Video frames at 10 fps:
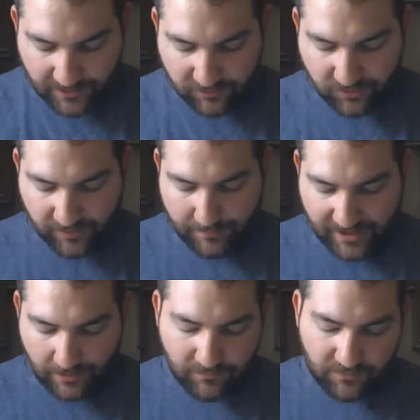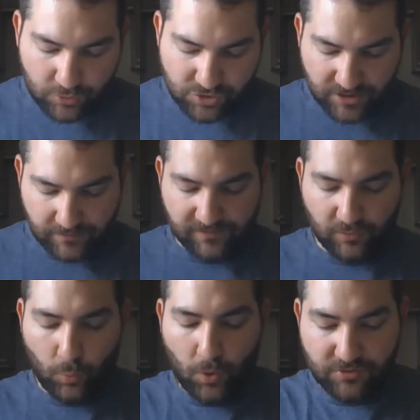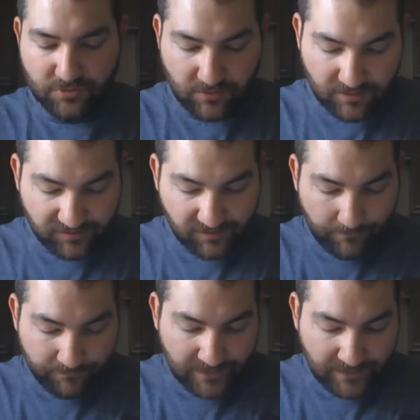So they became fugitives and wanderers.